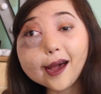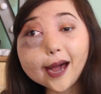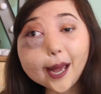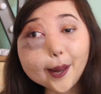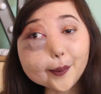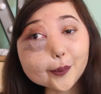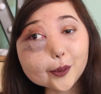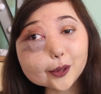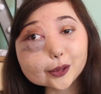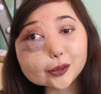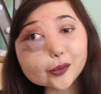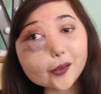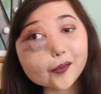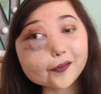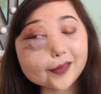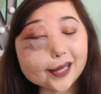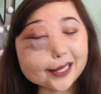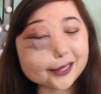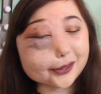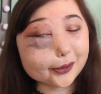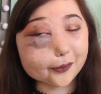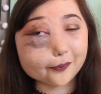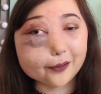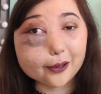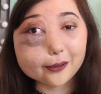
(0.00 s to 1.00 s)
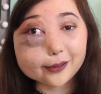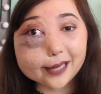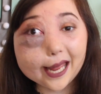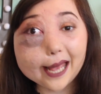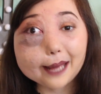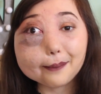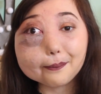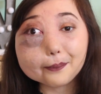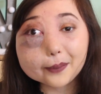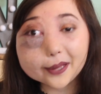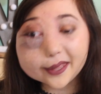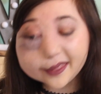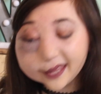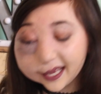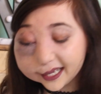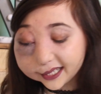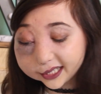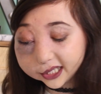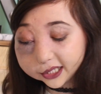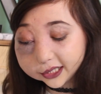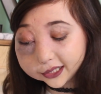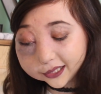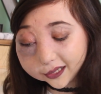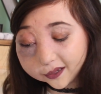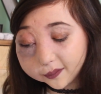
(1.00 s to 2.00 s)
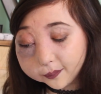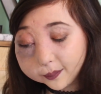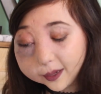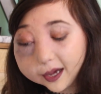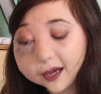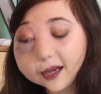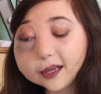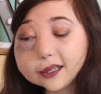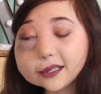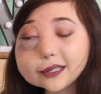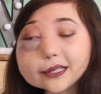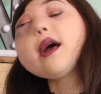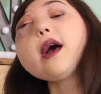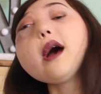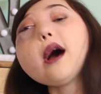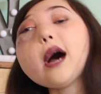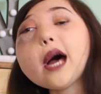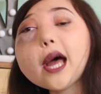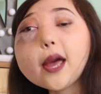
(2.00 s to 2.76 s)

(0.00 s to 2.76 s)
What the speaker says: I'm not sure if that's your real name, but thank you so much.